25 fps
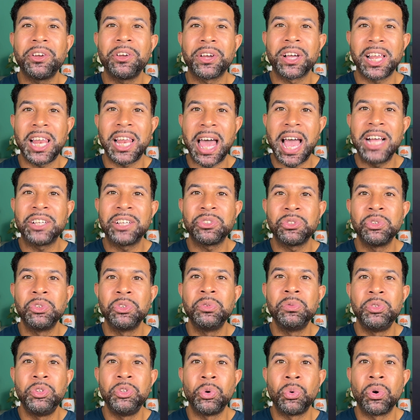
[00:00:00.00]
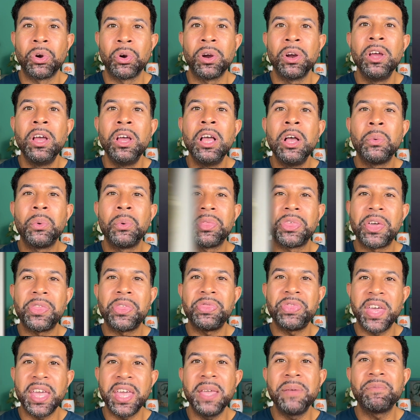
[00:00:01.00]
classroom door with a
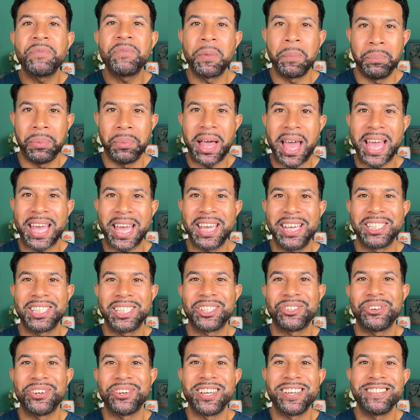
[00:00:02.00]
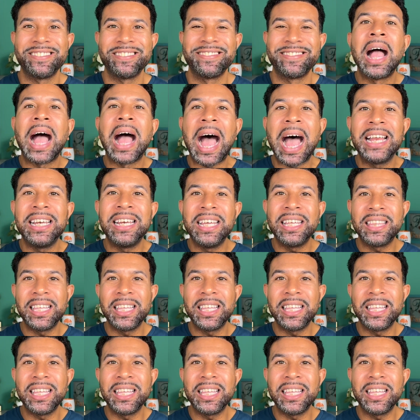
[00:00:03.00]
theme from Black history. I did